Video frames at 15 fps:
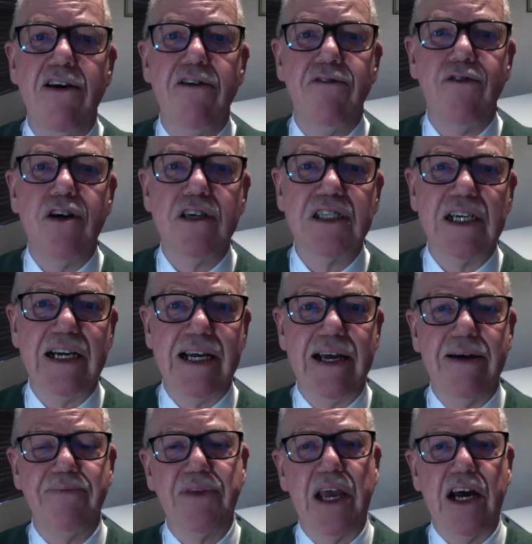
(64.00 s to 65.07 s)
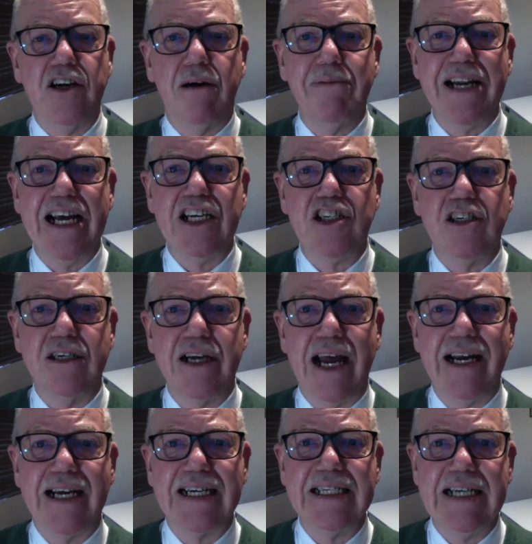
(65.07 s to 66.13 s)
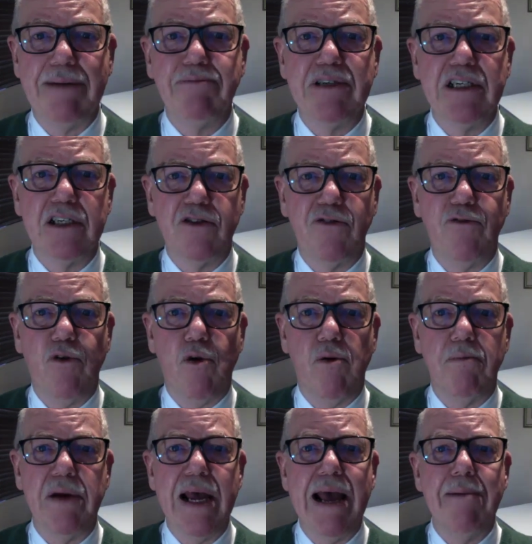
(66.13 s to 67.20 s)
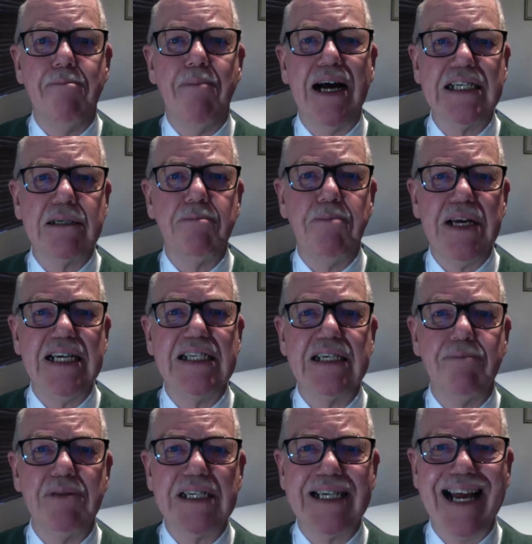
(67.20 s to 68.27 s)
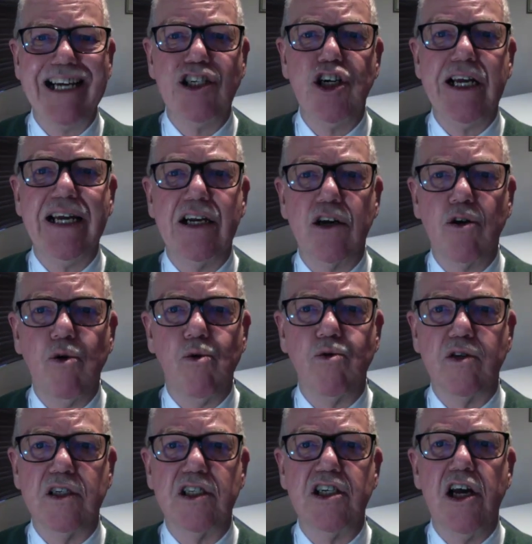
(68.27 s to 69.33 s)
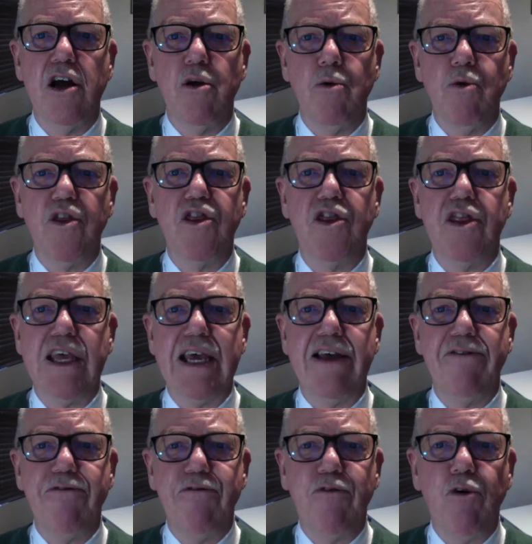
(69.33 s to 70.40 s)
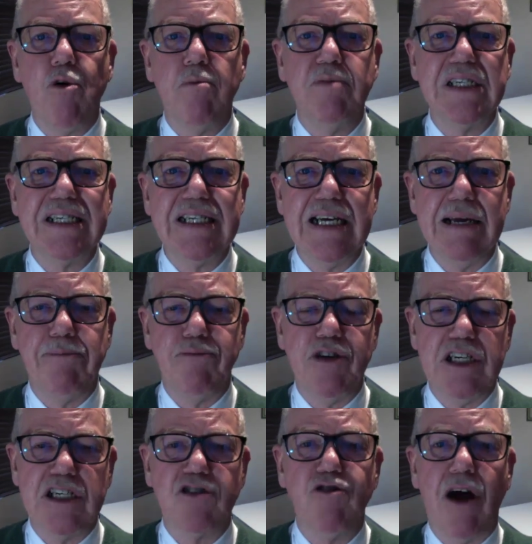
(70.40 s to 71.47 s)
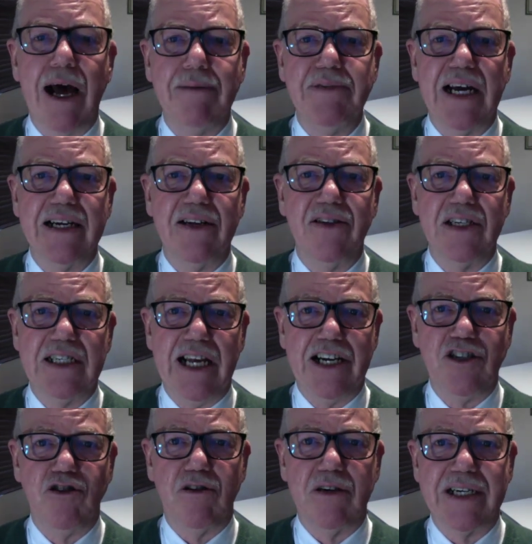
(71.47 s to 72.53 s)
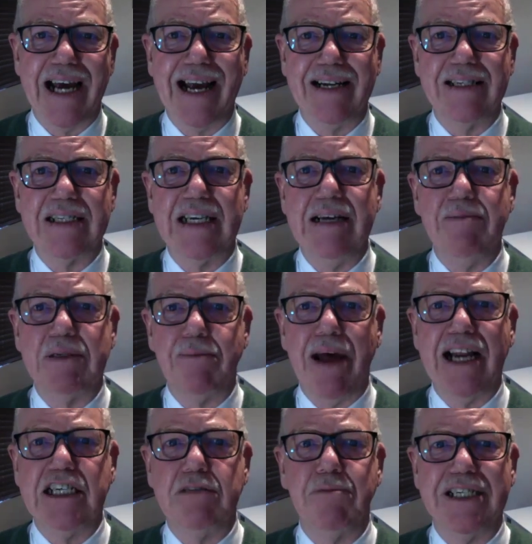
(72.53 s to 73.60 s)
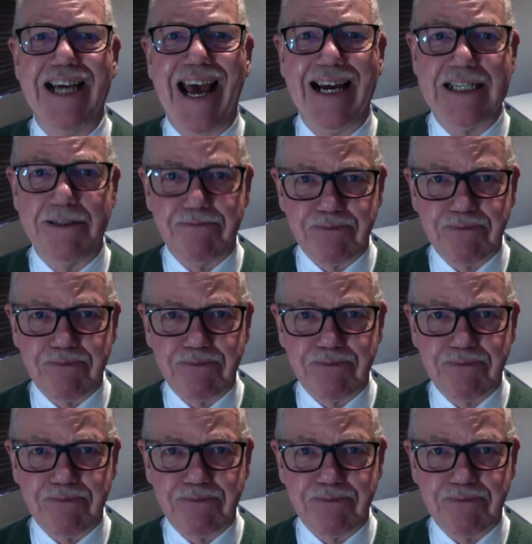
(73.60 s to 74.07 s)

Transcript: Firstly, a nomination and acceptance form must be substantially in accordance with the Form C prescribed under the Sectional Title Schemes Management Act.